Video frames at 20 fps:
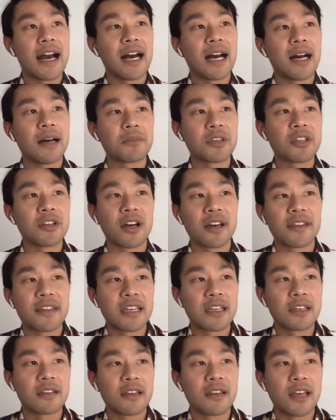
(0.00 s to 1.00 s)
You know, I
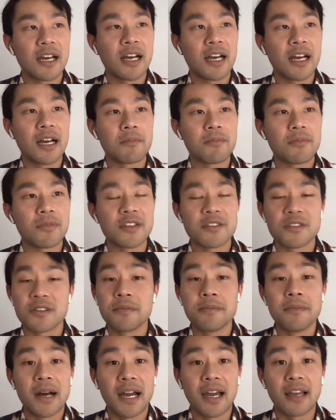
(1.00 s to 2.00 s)
think the
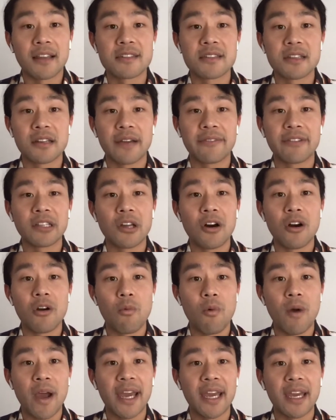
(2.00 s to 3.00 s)
supermarkets still have a
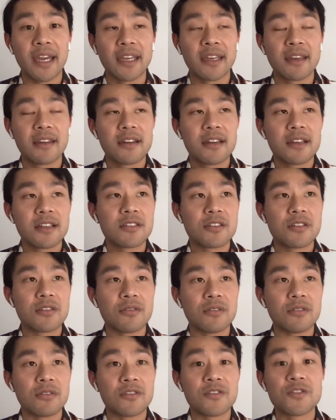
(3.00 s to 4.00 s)
long way
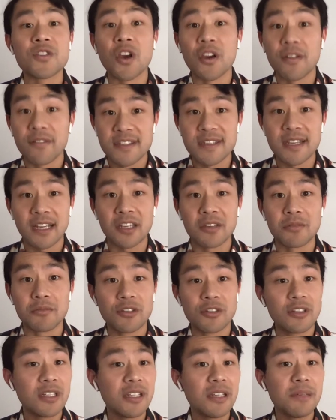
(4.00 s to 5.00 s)
to service that
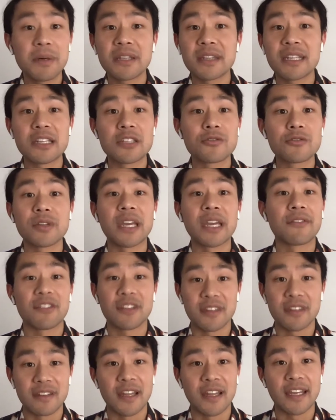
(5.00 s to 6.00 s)
community, but they're doing
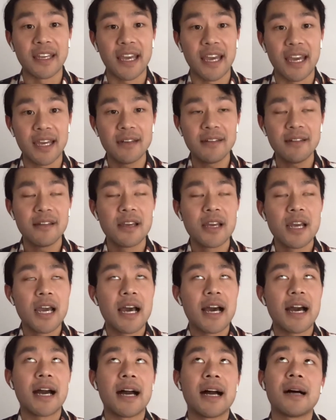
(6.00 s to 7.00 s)
everything they can.
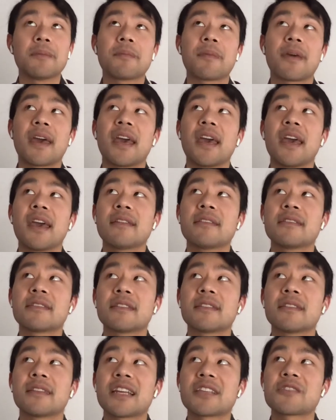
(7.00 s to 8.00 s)

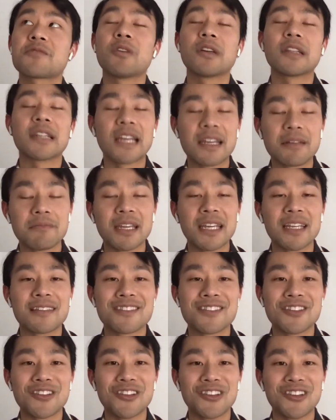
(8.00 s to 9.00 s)
And that's what led
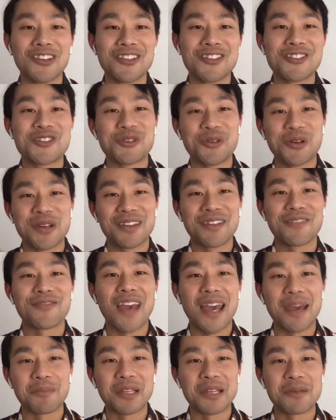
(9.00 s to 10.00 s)
me to join the
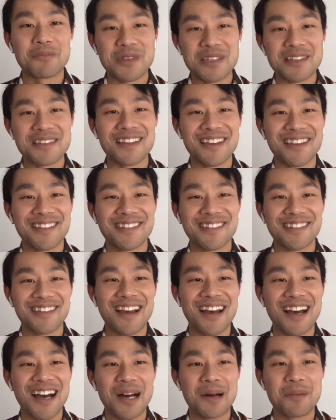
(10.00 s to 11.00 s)
family
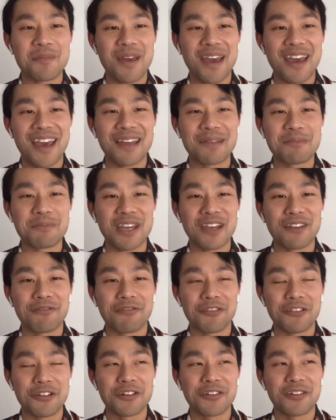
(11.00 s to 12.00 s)
business and be
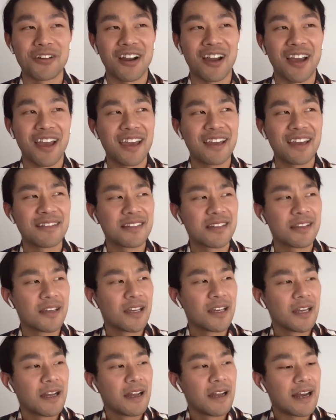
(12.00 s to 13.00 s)
a fruiterer. And
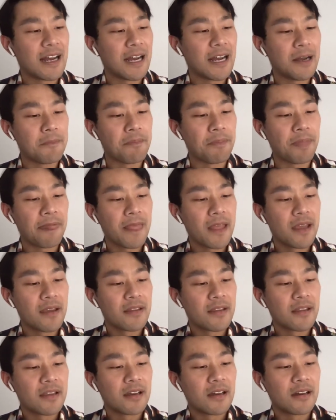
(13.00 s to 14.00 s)
so you went